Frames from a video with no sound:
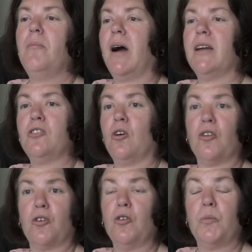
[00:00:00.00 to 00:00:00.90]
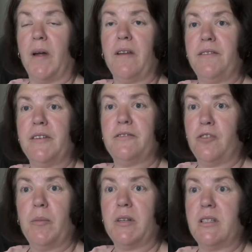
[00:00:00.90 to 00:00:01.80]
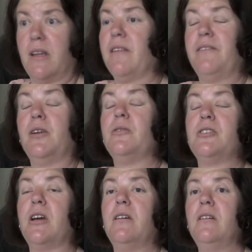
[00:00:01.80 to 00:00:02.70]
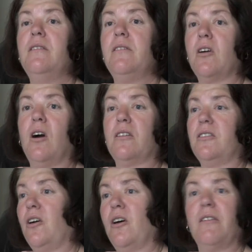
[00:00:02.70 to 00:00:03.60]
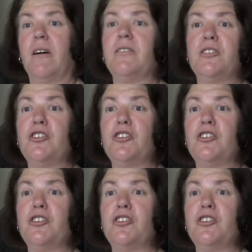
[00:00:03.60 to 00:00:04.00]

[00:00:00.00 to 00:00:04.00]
my daughter could benefit from it in the future regarding her having